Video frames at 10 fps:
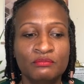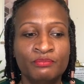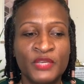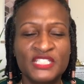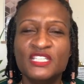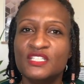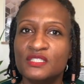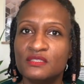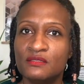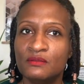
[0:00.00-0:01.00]

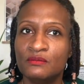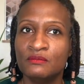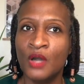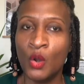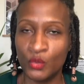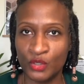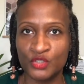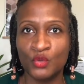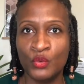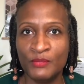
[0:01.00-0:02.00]
business owners
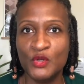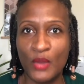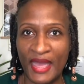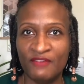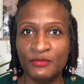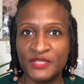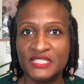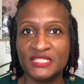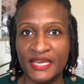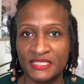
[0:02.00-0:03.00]
or women who have a
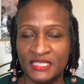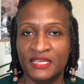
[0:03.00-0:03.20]
business idea,